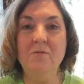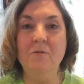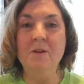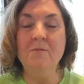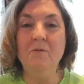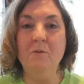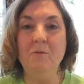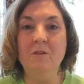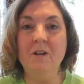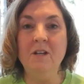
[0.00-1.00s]
Freedom for
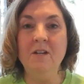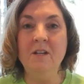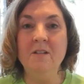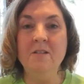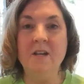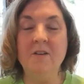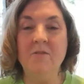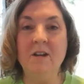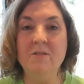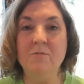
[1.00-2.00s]
Oregon is a
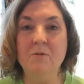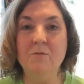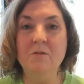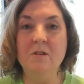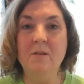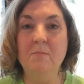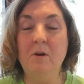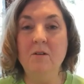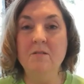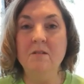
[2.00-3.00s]
grassroots,
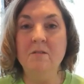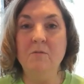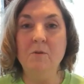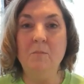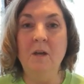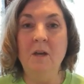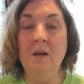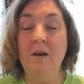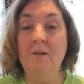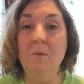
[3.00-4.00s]
nonpartisan group
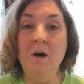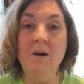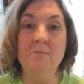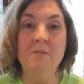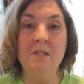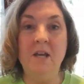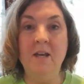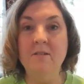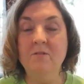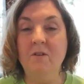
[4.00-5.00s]
of moms,
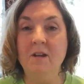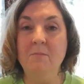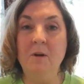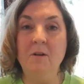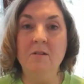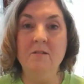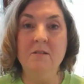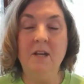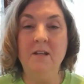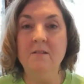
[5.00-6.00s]
dads, grandparents,
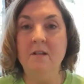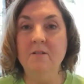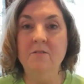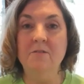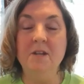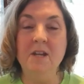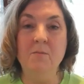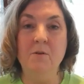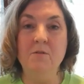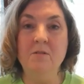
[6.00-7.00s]
aunts, uncles,
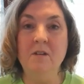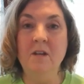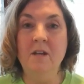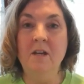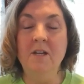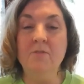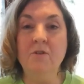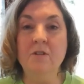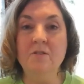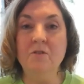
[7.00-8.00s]
neighbors, and other
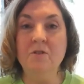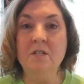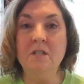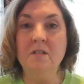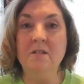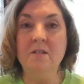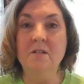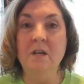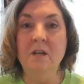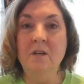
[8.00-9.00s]
concerned
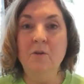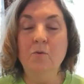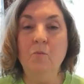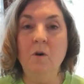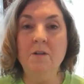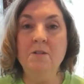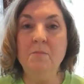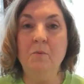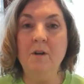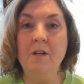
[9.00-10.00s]
citizens who want to
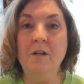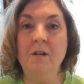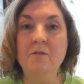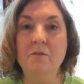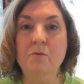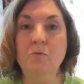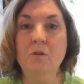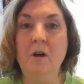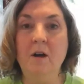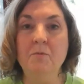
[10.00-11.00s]
bring school
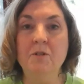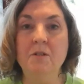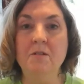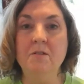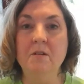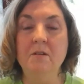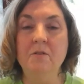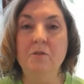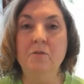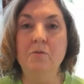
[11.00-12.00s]
options
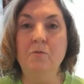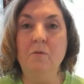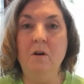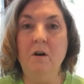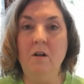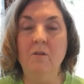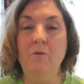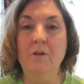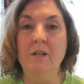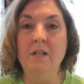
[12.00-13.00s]
to all
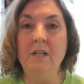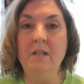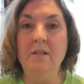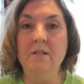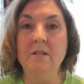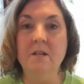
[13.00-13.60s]
Oregon kids.